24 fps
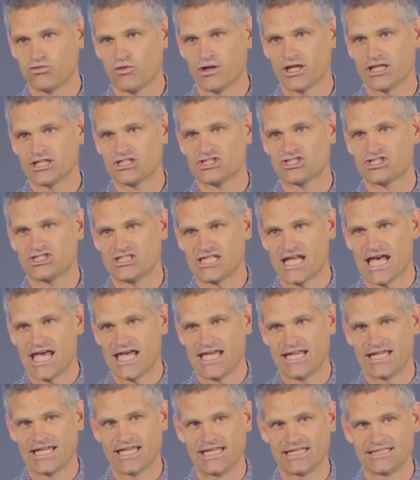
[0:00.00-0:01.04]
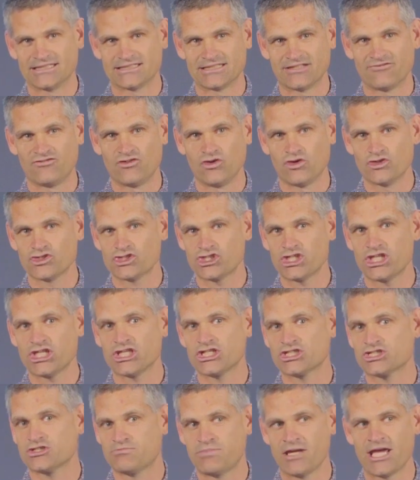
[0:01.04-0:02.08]
what it's saying is if you're seeing
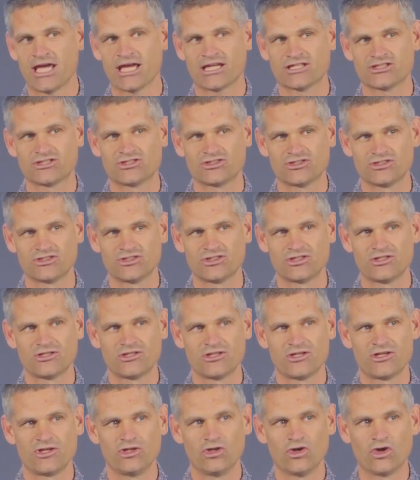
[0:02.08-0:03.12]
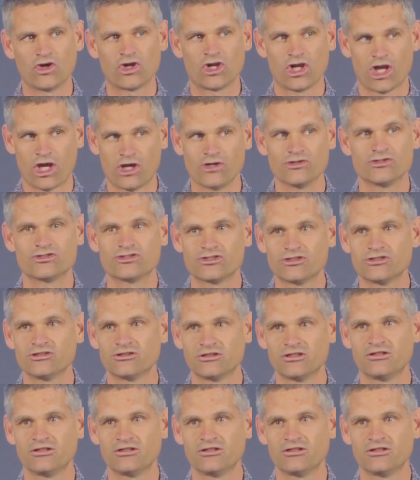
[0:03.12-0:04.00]
specks, you're close,